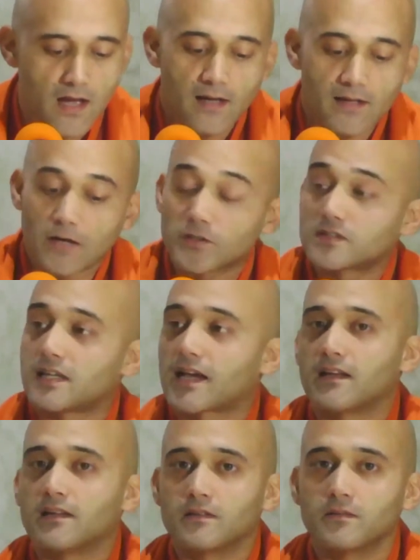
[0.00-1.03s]
Now the
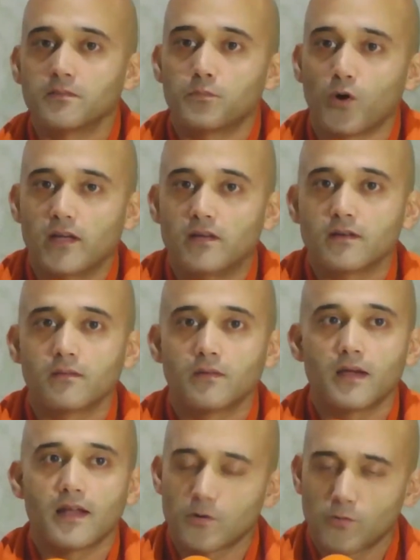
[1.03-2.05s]
second point,
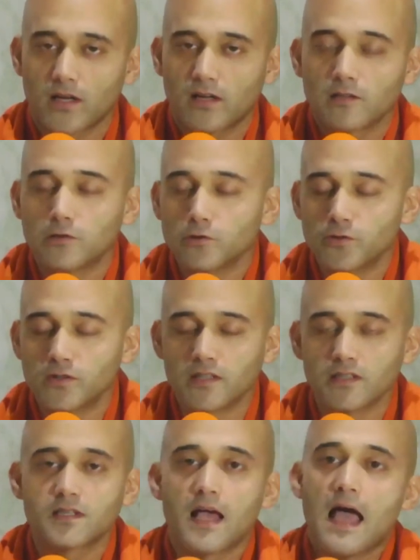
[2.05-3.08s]
and I want to conclude with this.